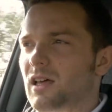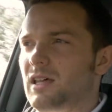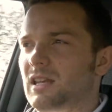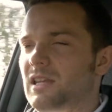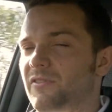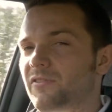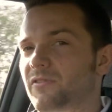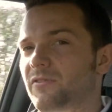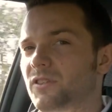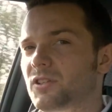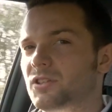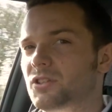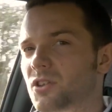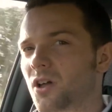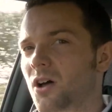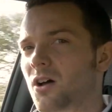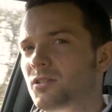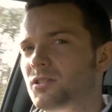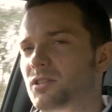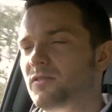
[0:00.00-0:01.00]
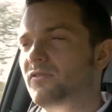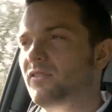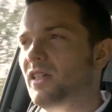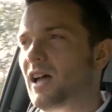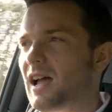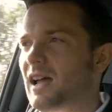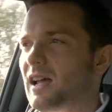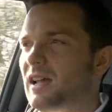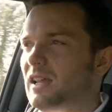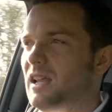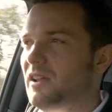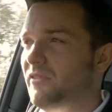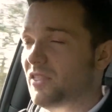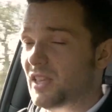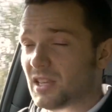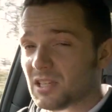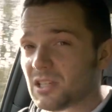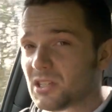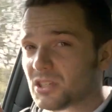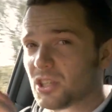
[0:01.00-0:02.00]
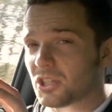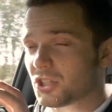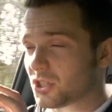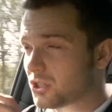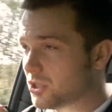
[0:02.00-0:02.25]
And if the start of that, if this is the